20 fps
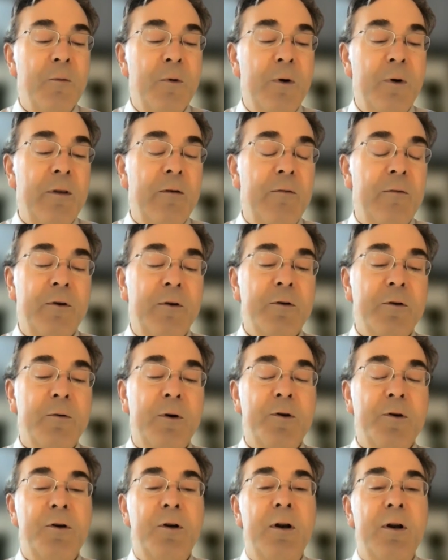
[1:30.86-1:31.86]
one, the first
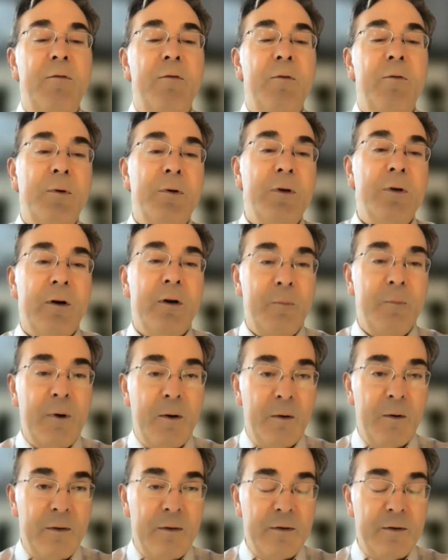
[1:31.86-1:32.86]
question after we talked
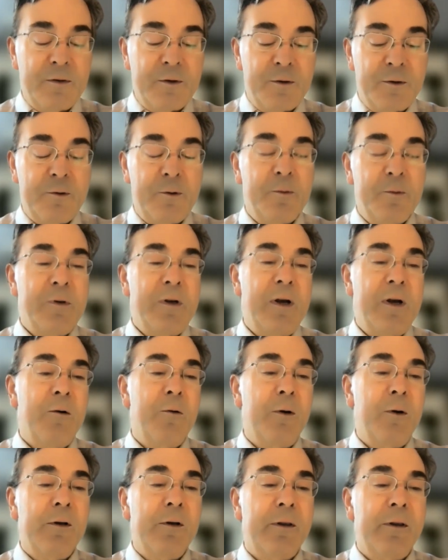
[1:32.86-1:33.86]
about surgery was how
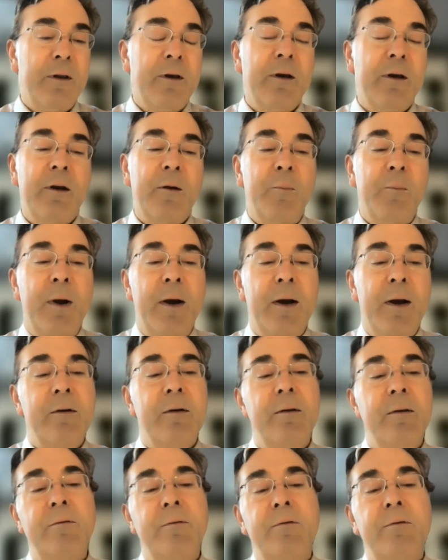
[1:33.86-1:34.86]
quickly they could get back to
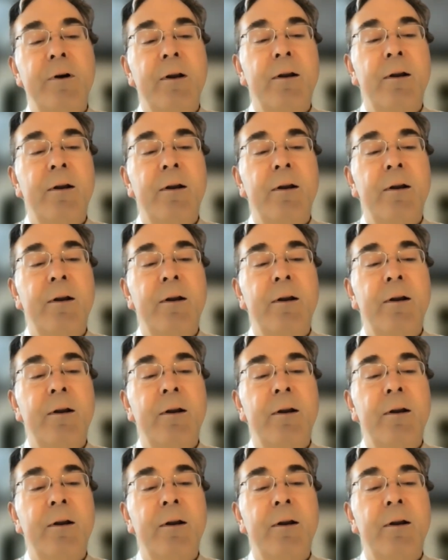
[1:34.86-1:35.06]
the front